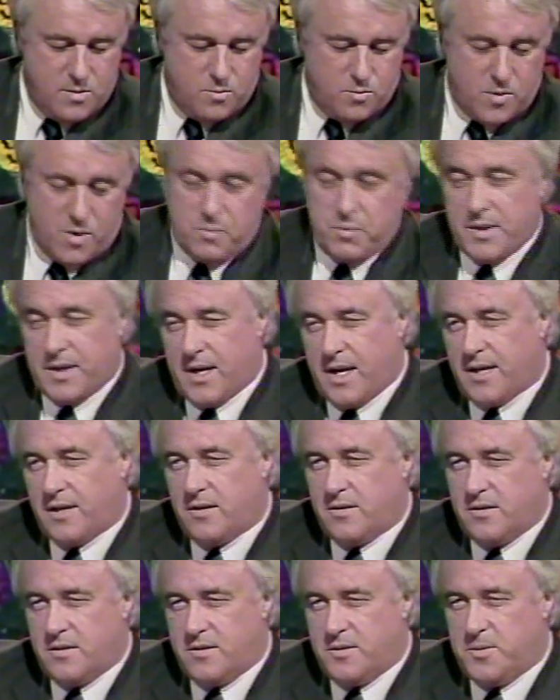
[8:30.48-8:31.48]
What we'd like
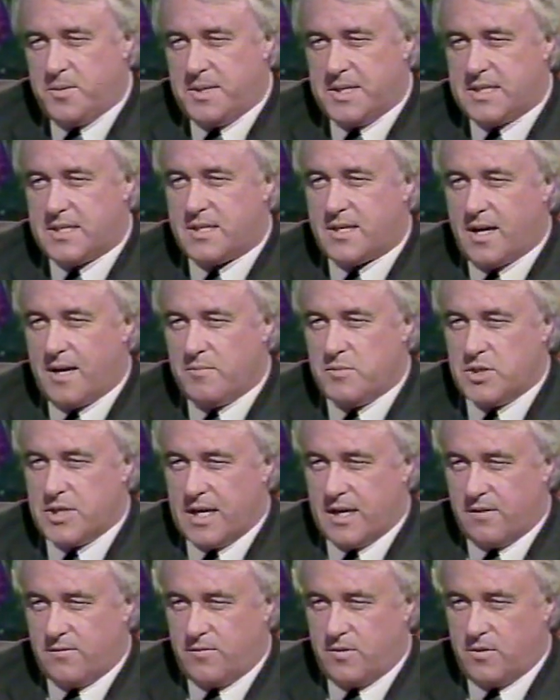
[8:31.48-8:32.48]
you to do this time,
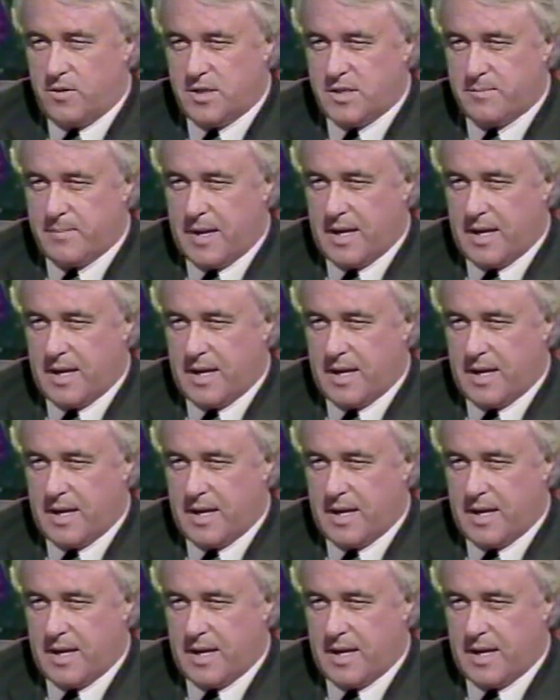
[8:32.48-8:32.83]
Jennifer, is